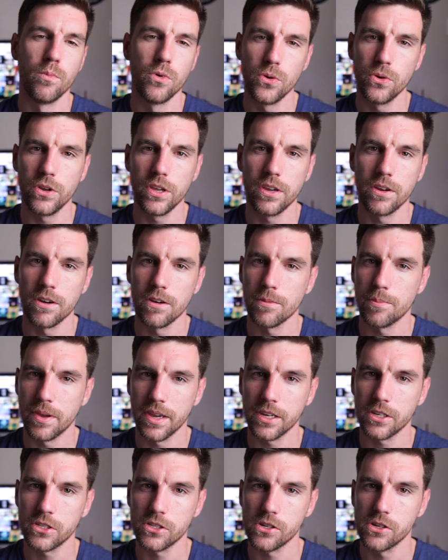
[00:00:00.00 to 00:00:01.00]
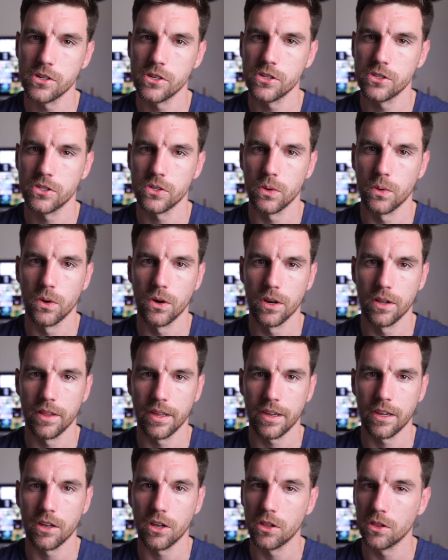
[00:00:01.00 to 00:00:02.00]
moodier pictures or
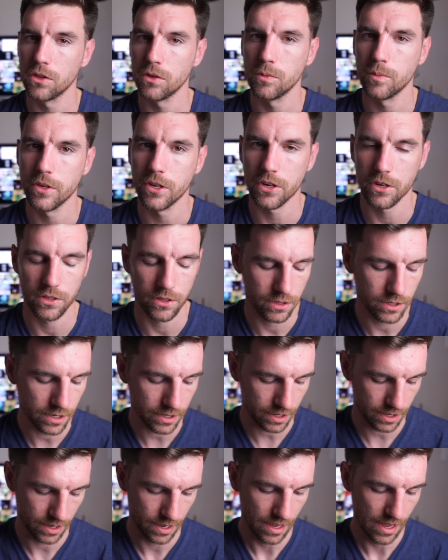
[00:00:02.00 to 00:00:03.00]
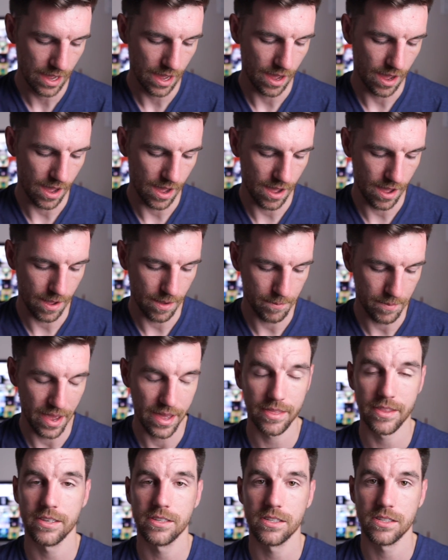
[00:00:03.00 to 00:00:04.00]
like a gloomier look. Um,
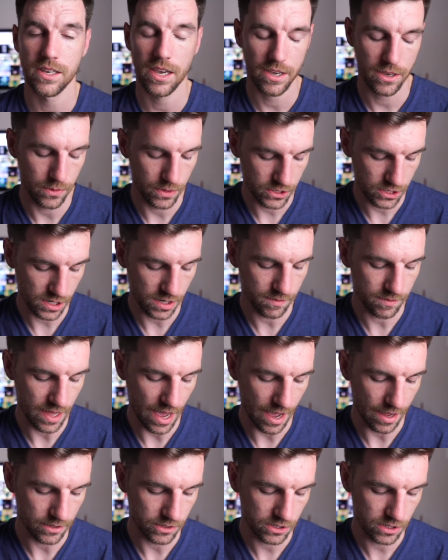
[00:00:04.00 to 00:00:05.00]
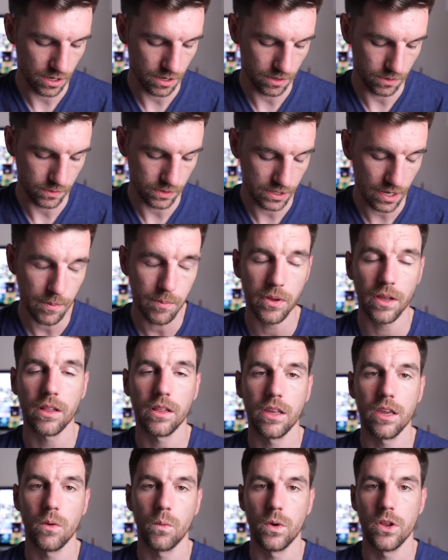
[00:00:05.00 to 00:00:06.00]
and this is how you achieve that. So
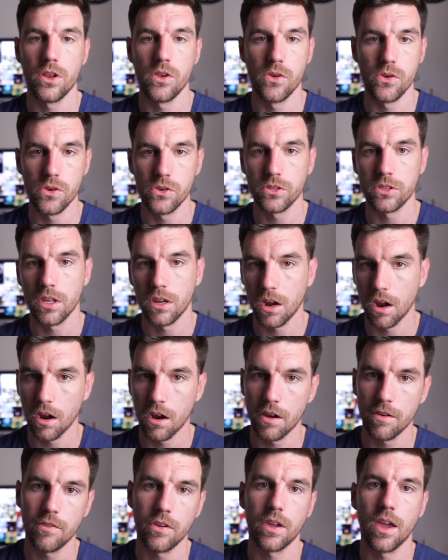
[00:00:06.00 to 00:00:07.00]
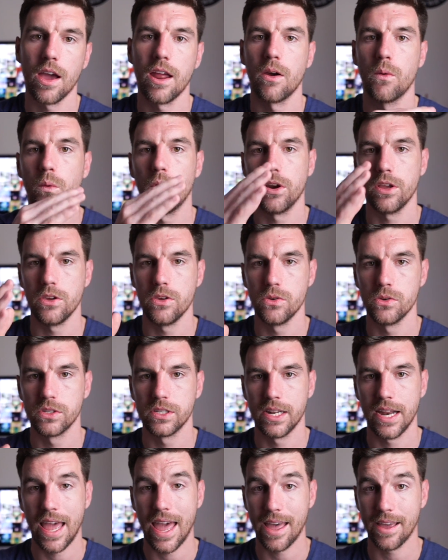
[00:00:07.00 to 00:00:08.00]
typically when you use the curve, you kind of want to
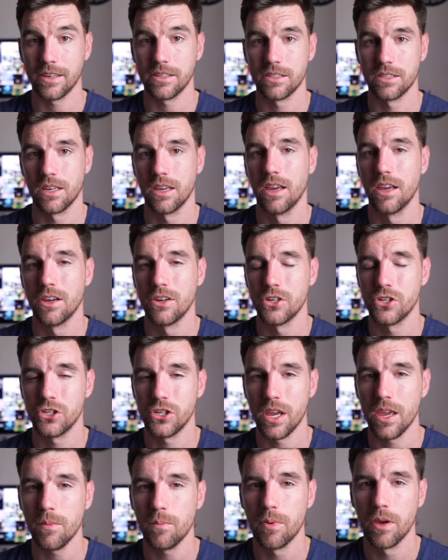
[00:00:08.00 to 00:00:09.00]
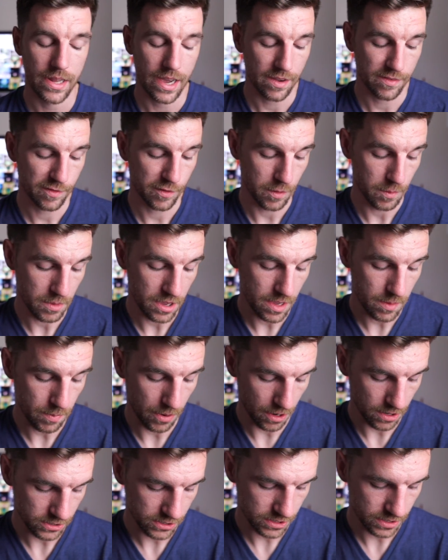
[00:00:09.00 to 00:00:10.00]
use an S shape. Now for me
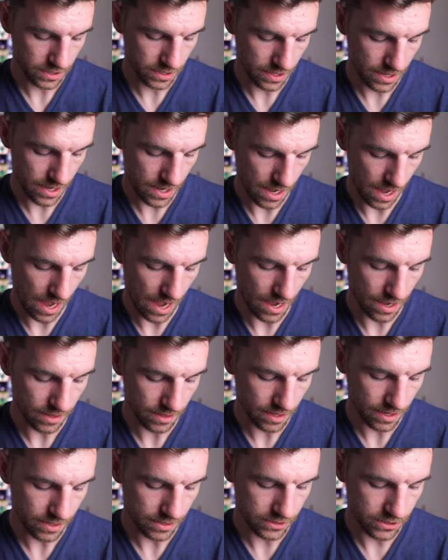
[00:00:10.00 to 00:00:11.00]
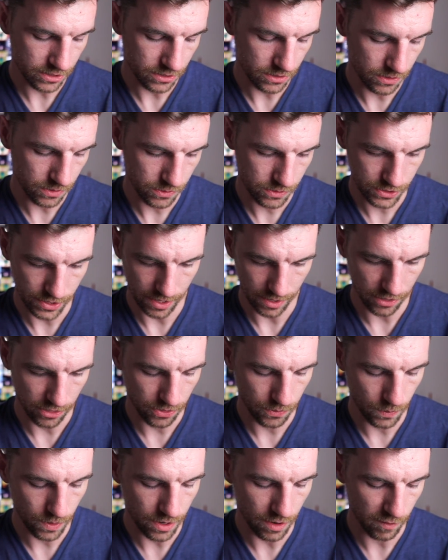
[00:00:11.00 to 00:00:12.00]
personally, I like to use like
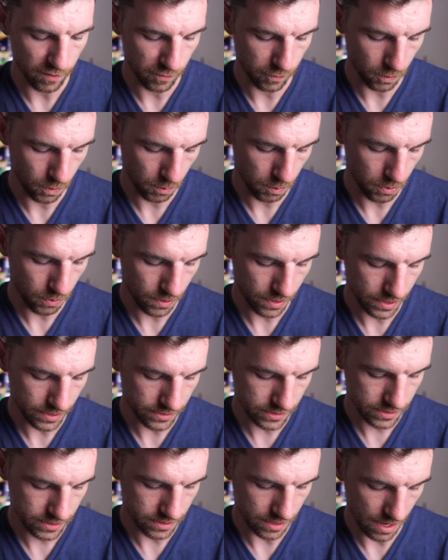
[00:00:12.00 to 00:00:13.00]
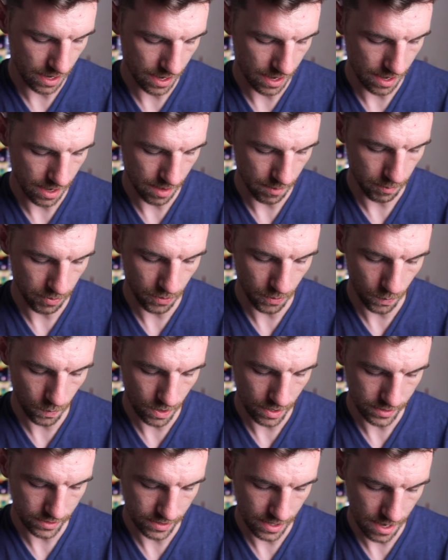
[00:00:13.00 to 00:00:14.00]
three or four points. I uh, put
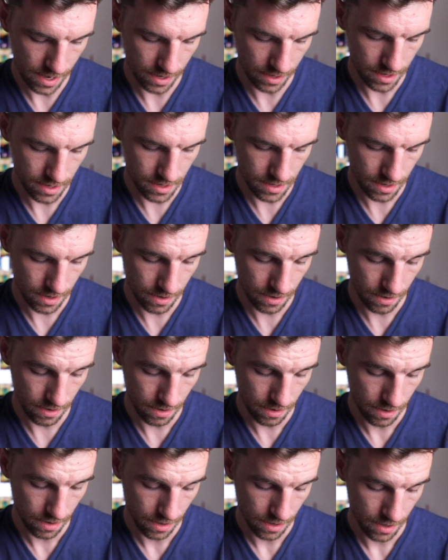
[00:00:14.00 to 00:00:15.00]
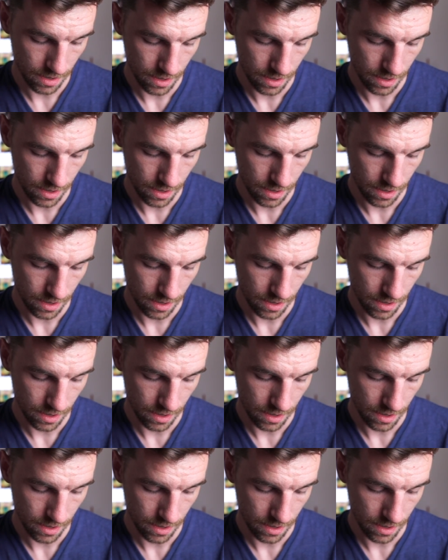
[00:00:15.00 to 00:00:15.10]
one down here,